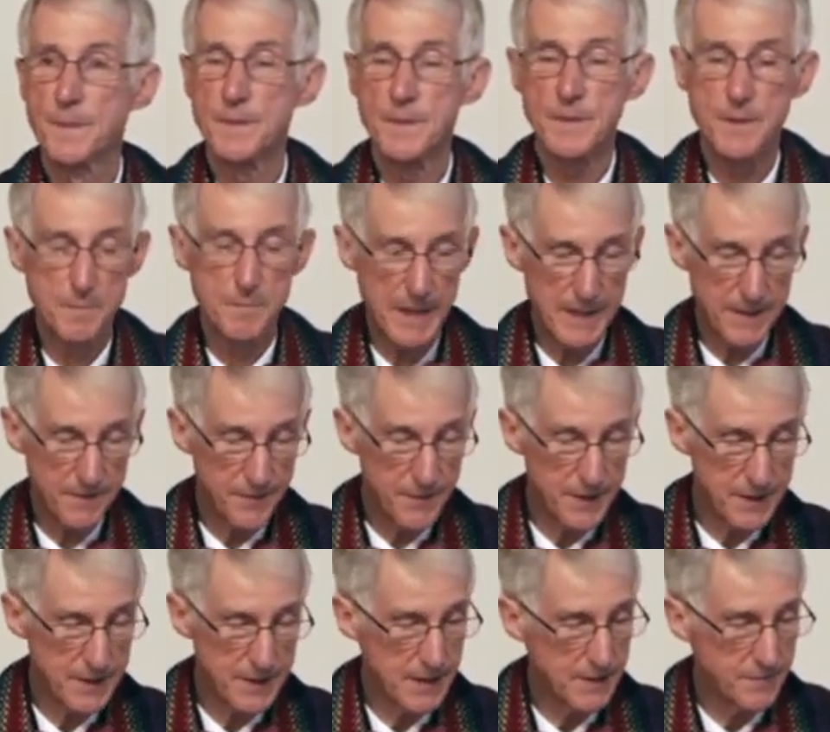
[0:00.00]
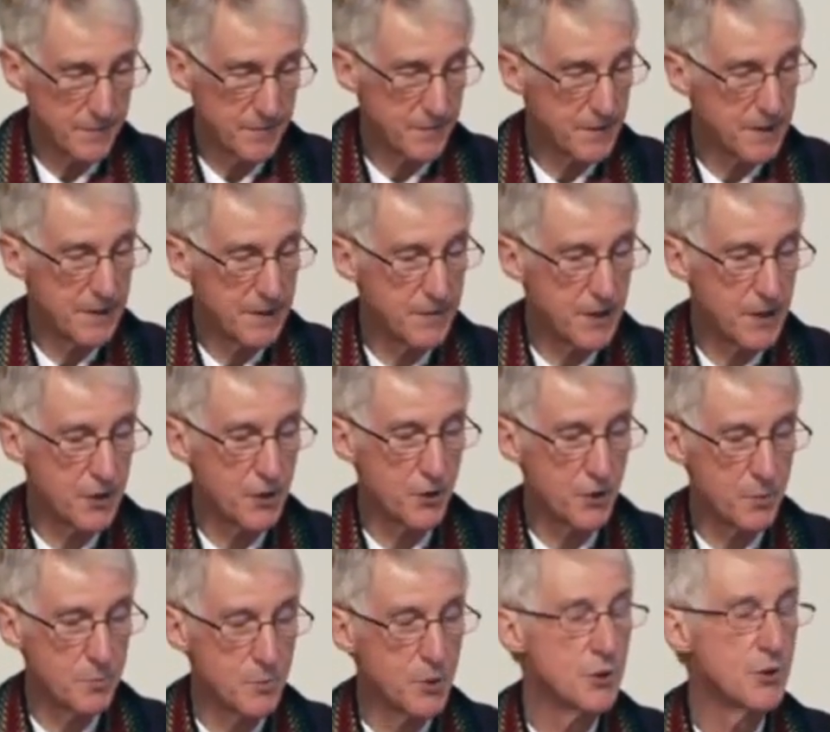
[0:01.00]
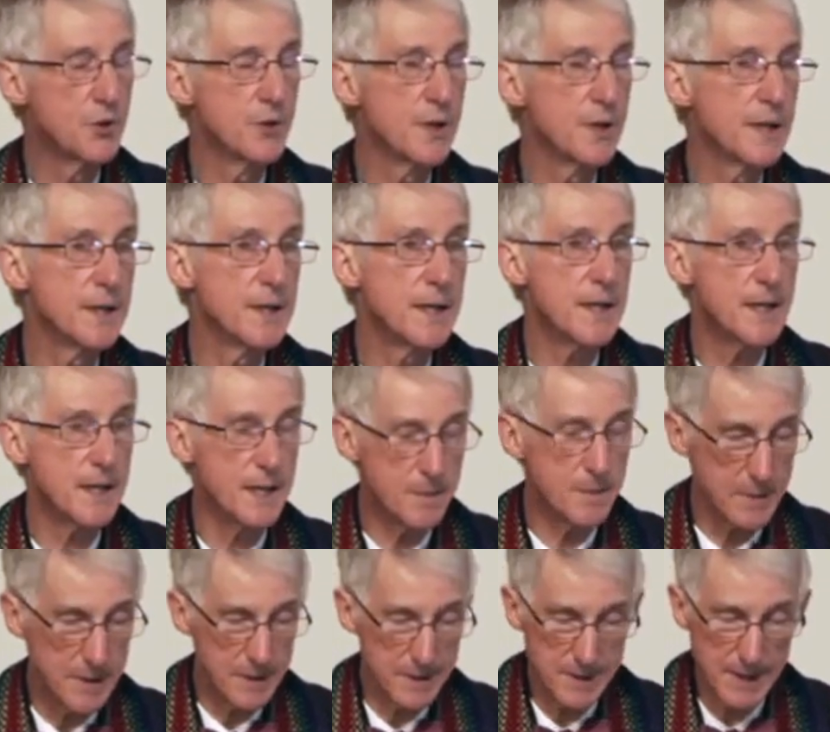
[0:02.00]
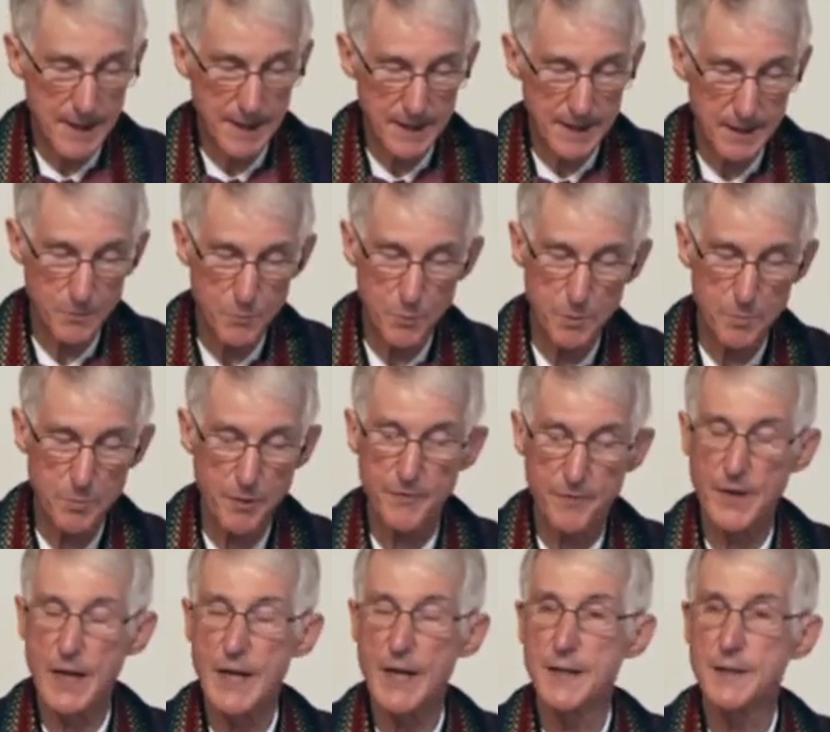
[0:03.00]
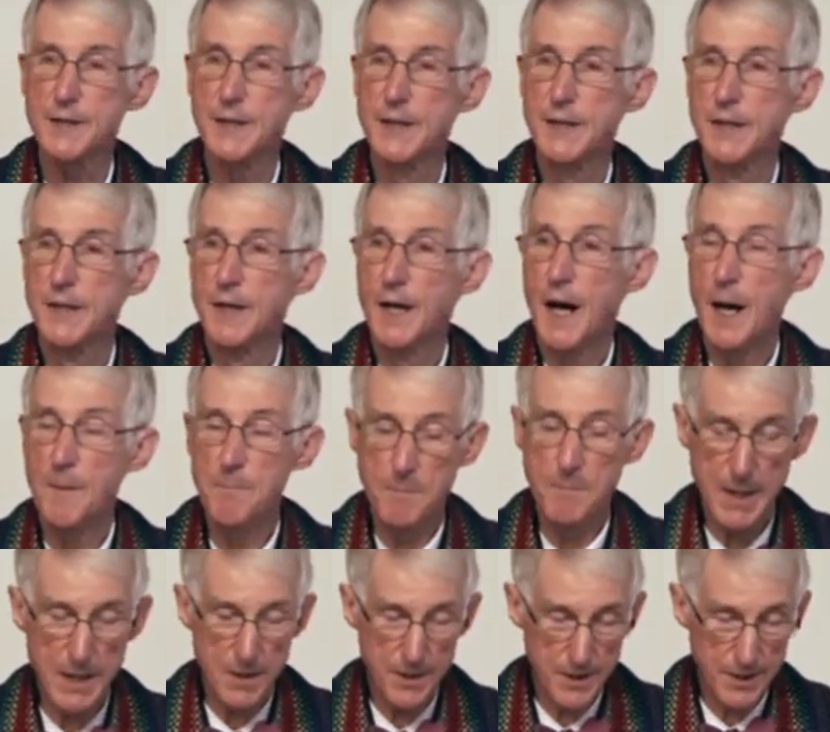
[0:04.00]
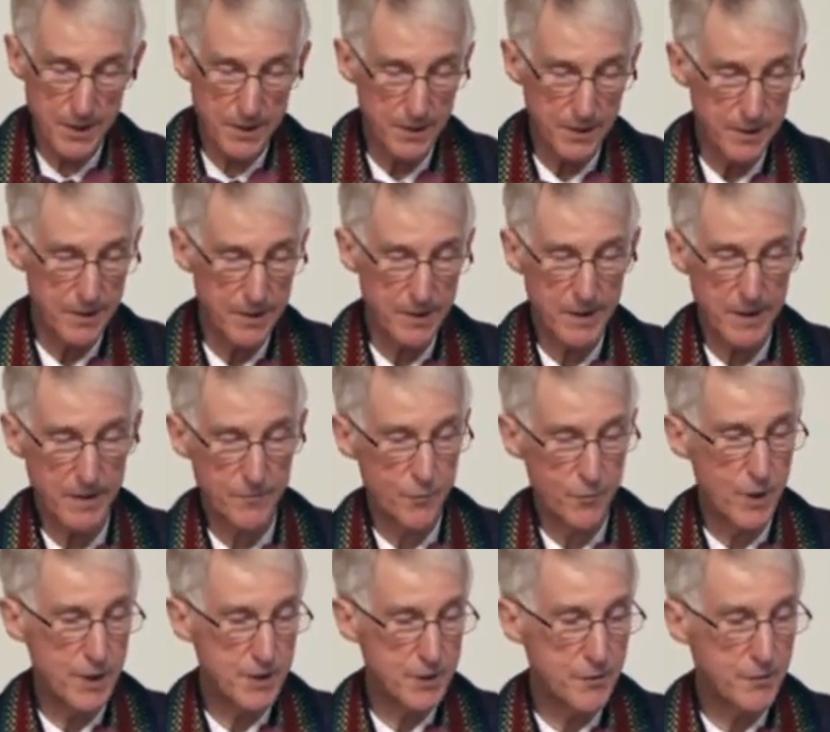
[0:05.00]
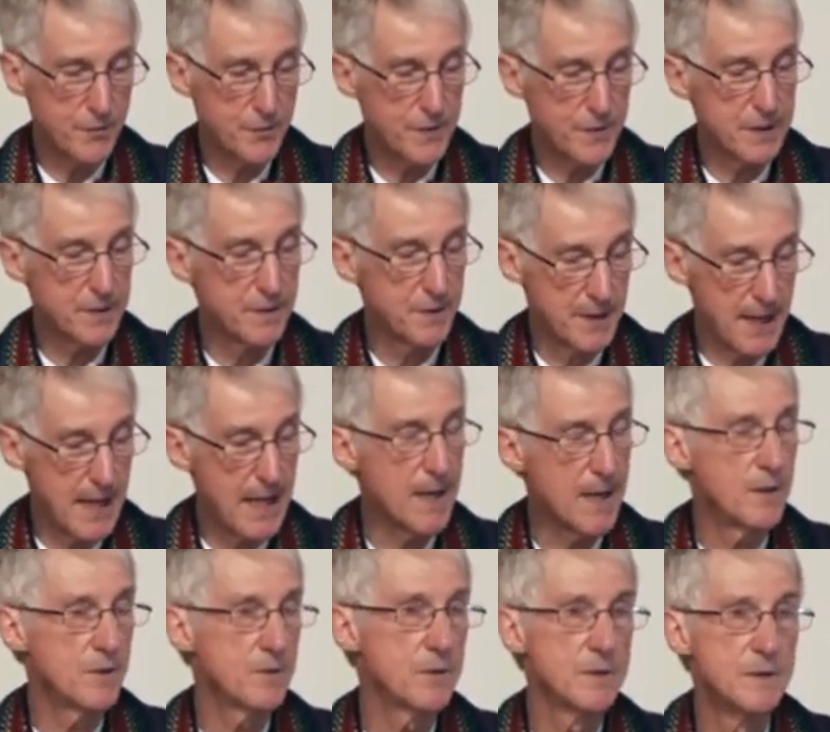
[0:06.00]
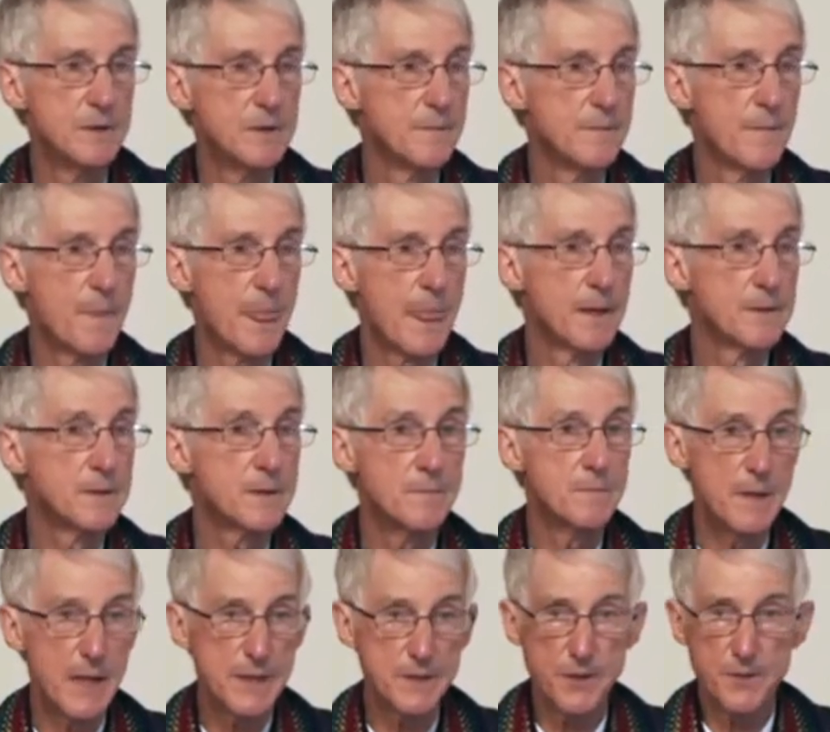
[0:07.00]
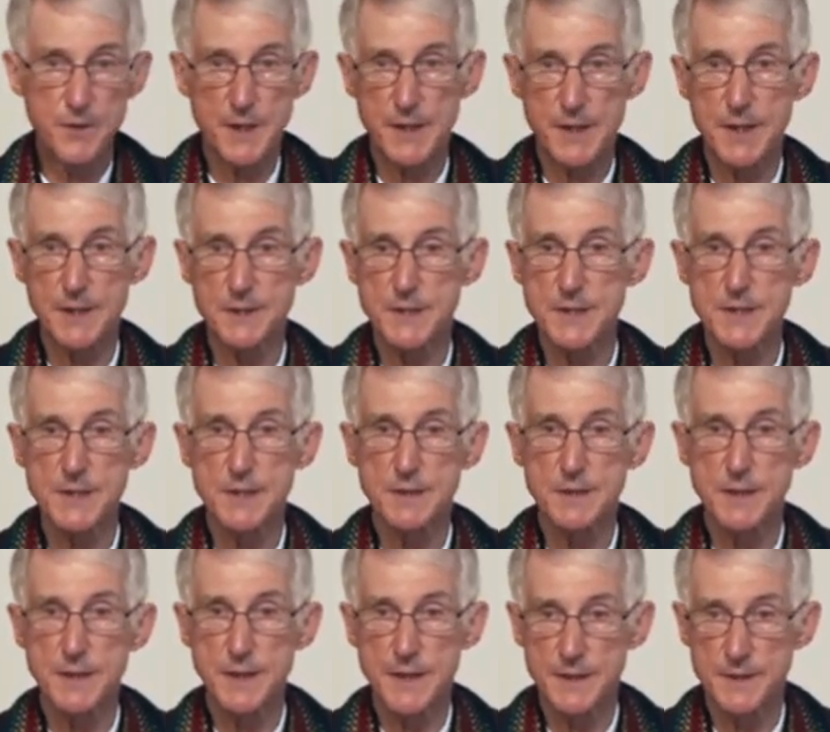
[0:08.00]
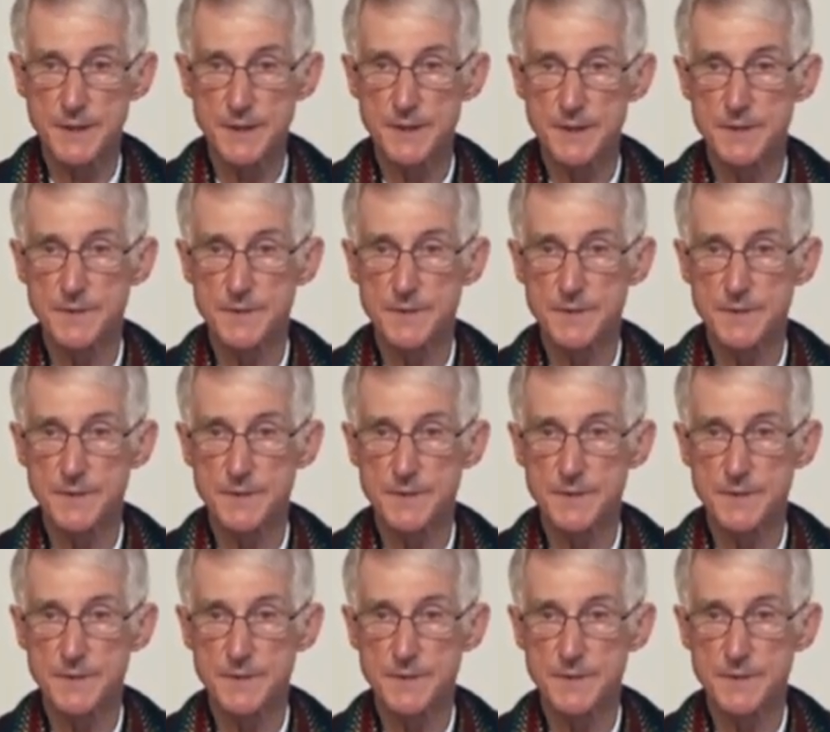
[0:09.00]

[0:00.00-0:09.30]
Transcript: The benefit of giving your mood a name is that it will provide a marker of what you feel now to measure against later.